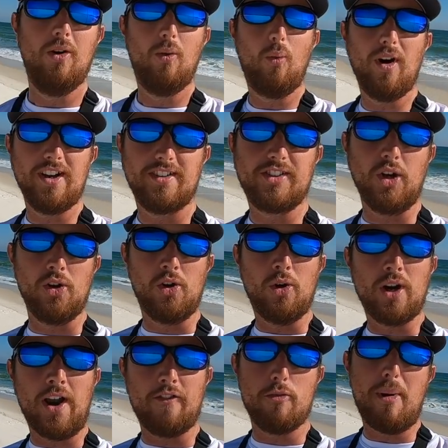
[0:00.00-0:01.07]
What is going
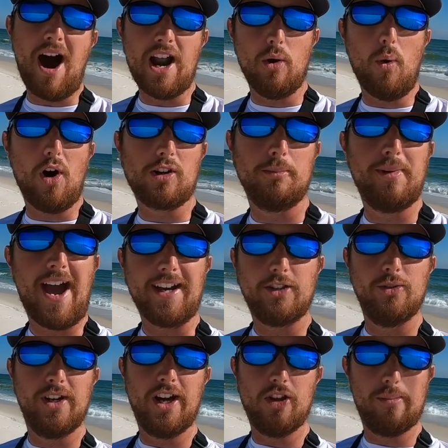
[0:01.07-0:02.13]
on everybody? Welcome back
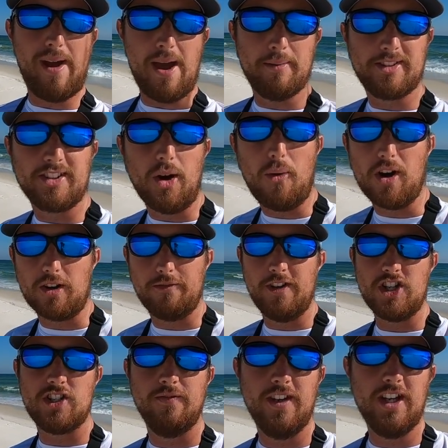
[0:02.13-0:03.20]
to another Bama saltwater fishing